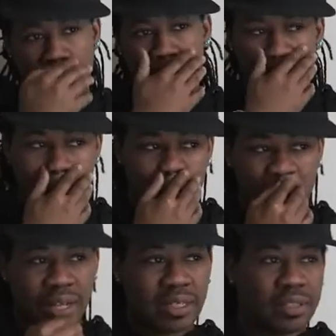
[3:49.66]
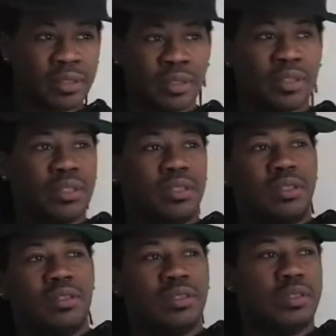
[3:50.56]
have a guy
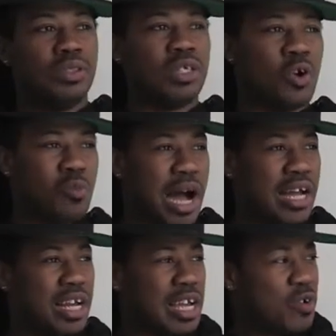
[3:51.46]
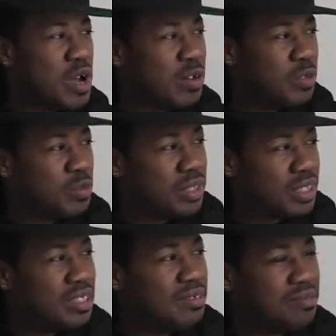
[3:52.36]
who can go buy an 808 drum
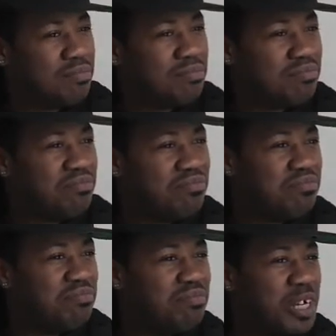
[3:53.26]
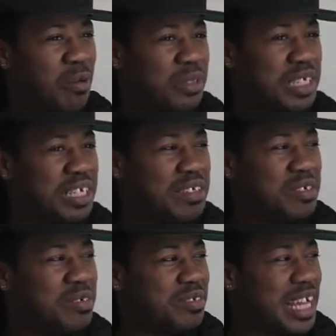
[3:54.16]
machine, you know what I'm saying, a
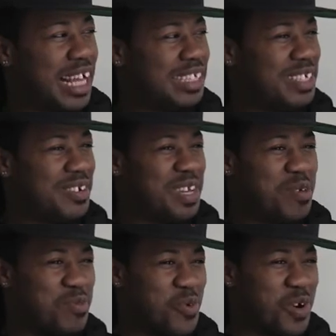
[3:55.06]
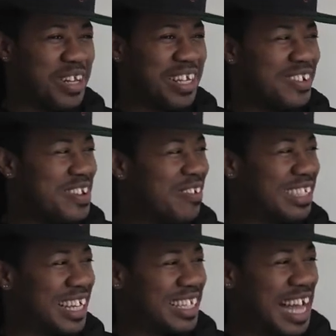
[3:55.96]
little Casio keyboard that, you know, was
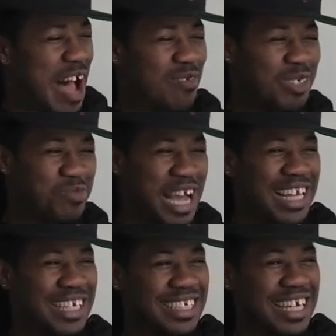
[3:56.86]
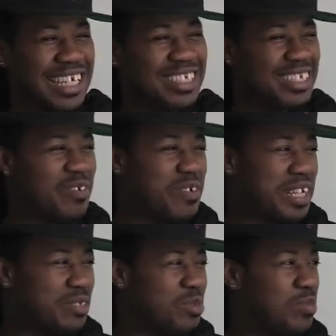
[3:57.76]
like novice back in the day and shit, older
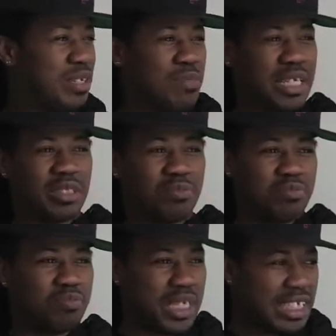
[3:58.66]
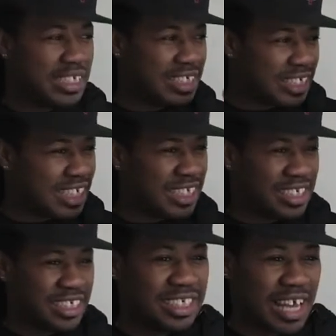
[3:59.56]
kids make some beats and shit that
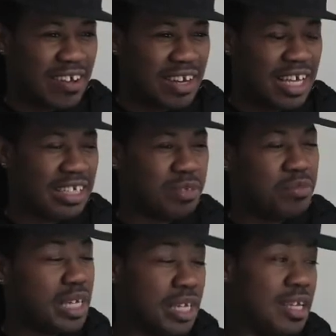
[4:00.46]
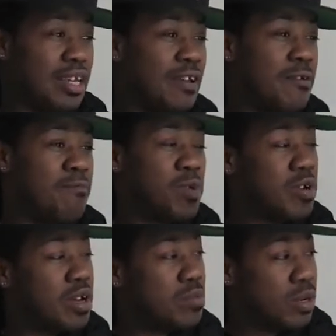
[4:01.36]
sound like, to me,
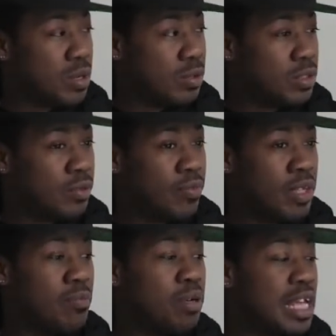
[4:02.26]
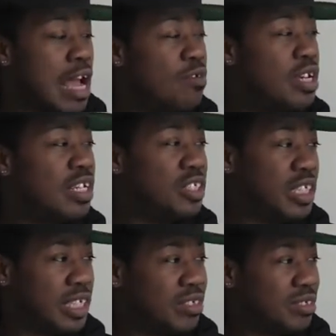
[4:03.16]
very unproduced, but they have good
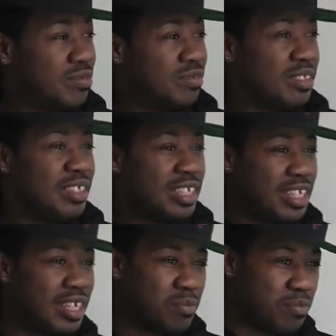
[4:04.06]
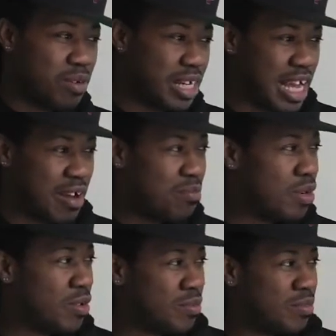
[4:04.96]
engineers. Put it out,
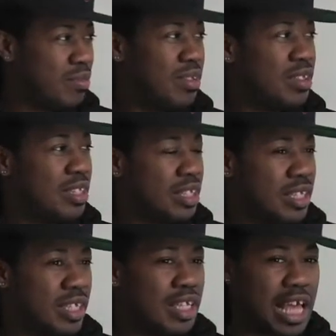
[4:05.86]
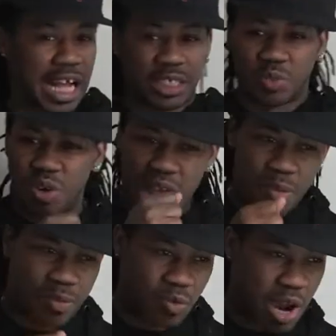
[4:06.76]
boom. Cats
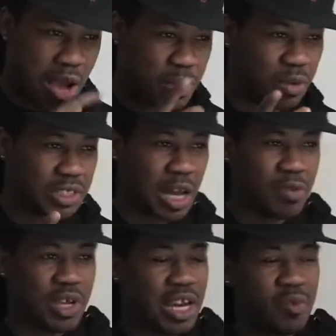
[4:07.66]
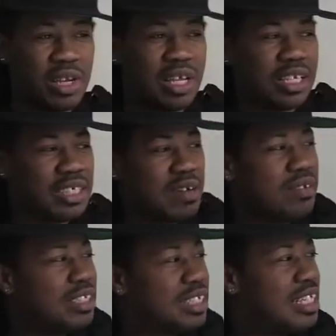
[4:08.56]
are rhyming on top. You can't even really understand
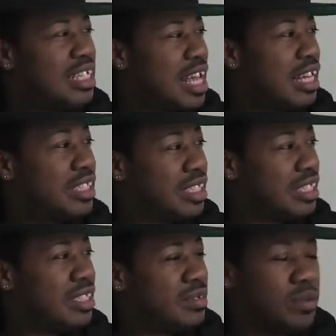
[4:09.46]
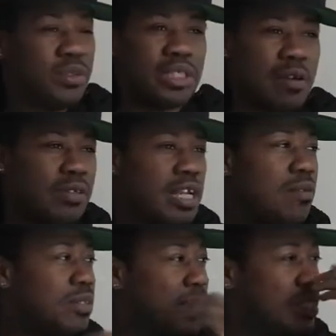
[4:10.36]
what they're saying, actually. We were just having this
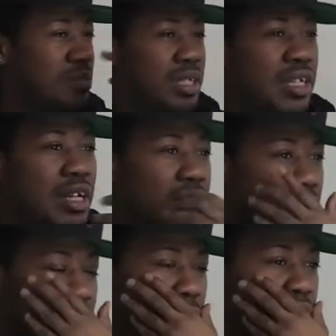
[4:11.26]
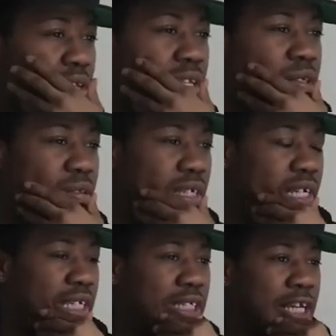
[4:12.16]
conversation, me and another couple of industry
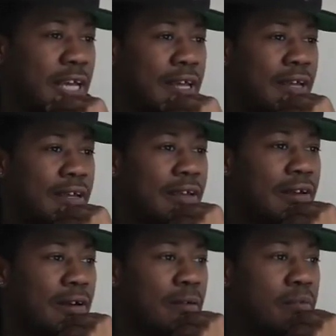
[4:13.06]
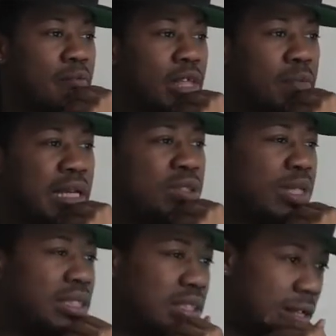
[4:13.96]
heads. You know, I mean, to
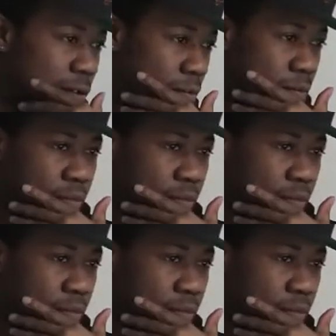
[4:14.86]
each his own.